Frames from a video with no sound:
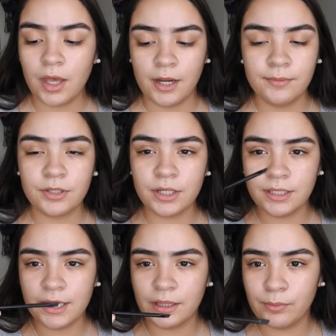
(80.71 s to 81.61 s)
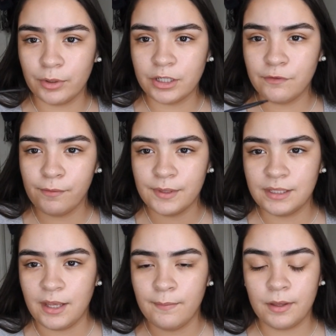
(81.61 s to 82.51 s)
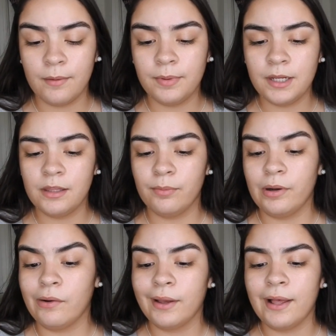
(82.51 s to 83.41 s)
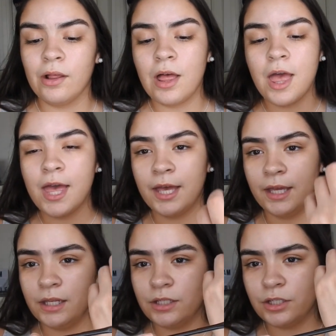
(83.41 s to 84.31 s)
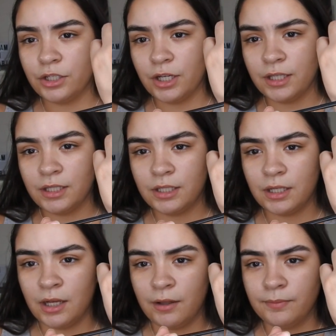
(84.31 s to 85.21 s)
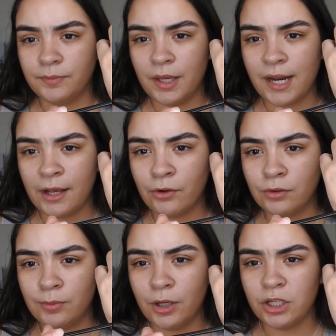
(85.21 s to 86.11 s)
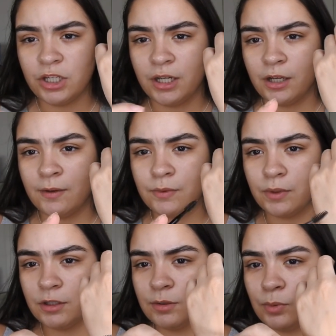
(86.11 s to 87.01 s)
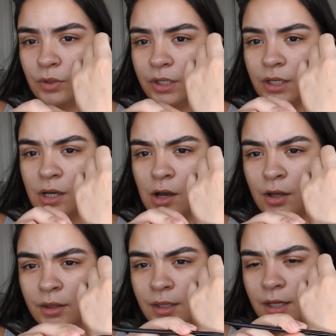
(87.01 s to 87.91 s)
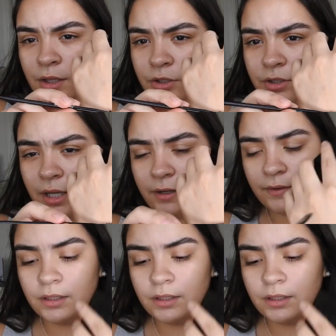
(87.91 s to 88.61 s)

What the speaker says: I'm just going to take the brush from the same company, the Brow Gal. It's just an angled brush and it comes with a spoolie on the other side of